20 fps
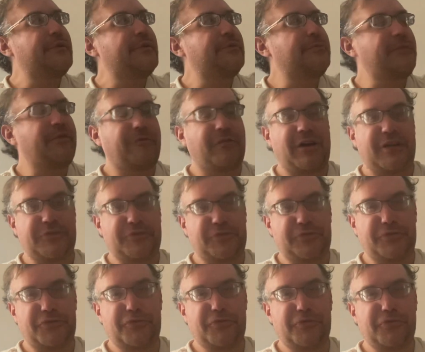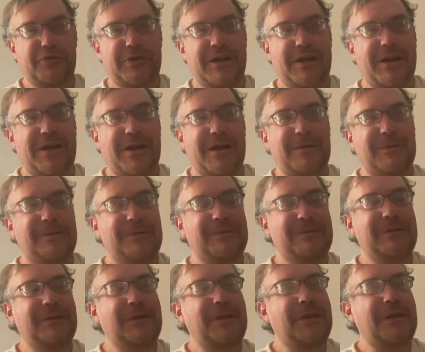be lost to uh,
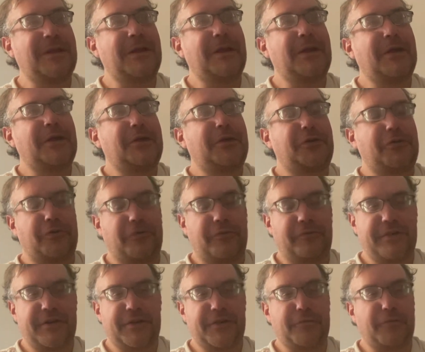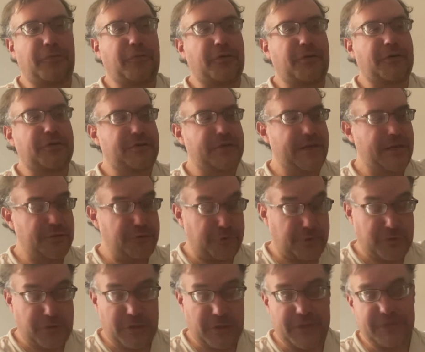COVID or to natural
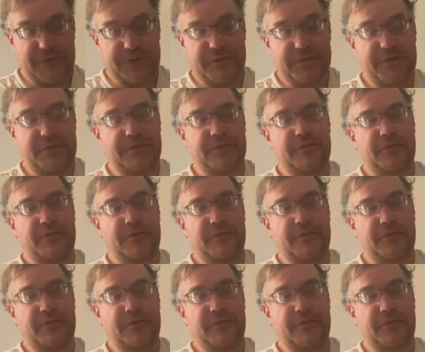causes.